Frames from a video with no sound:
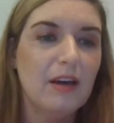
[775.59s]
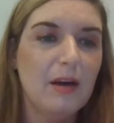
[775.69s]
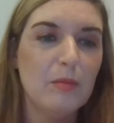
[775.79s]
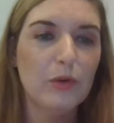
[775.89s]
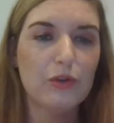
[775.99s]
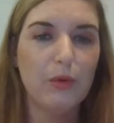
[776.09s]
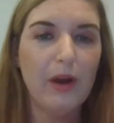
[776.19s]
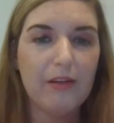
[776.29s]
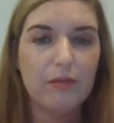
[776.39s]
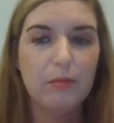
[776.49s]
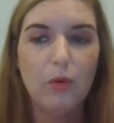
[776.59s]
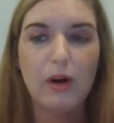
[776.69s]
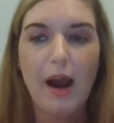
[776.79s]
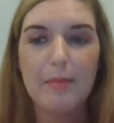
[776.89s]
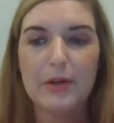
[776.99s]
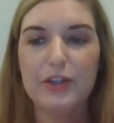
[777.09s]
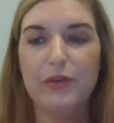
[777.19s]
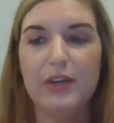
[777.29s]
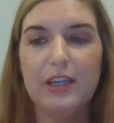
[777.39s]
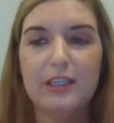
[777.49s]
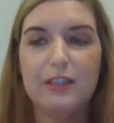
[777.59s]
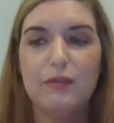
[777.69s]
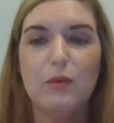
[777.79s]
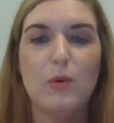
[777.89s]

um, which will have more opportunities